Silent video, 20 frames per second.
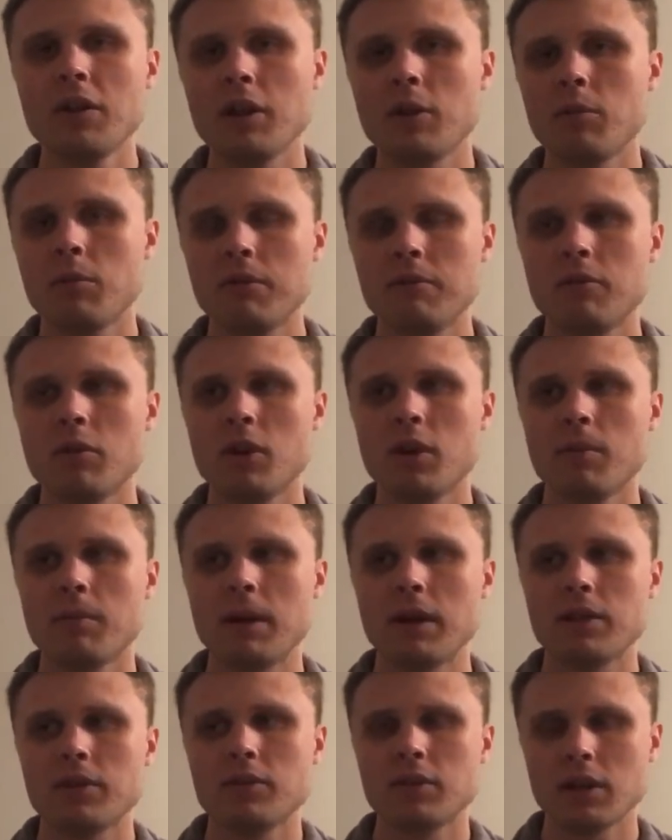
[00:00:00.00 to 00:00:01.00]
they would have gone up
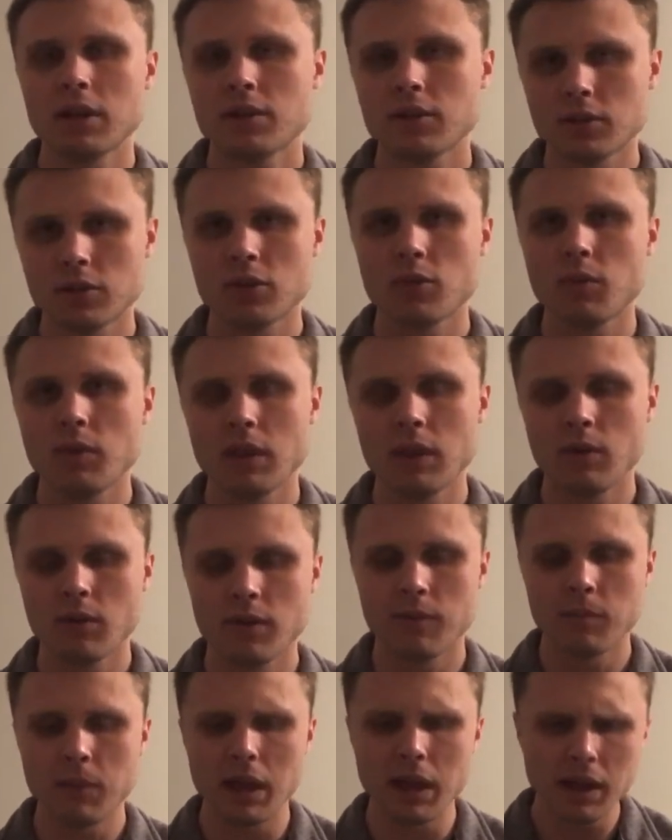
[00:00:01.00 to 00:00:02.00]
by 6, assuming they
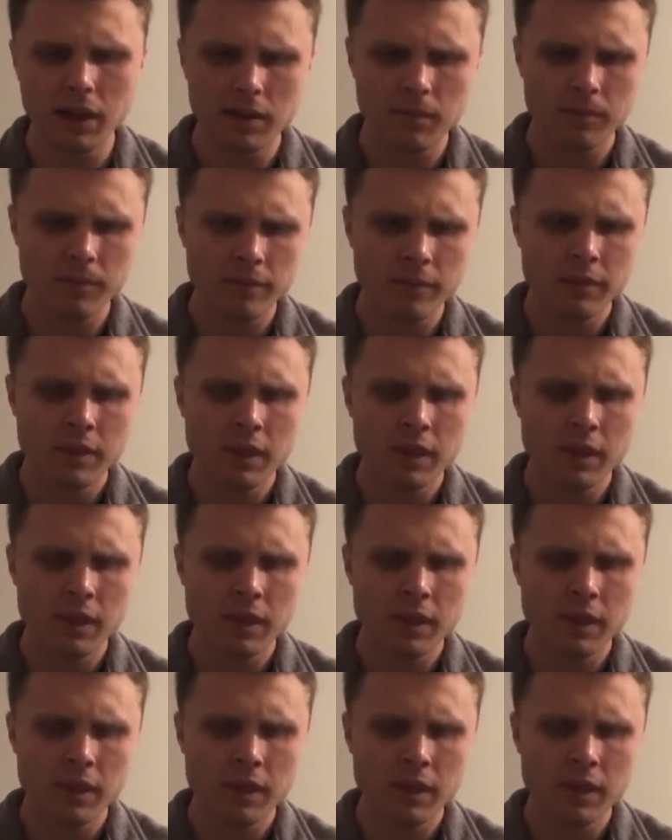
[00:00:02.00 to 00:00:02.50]
would have made it.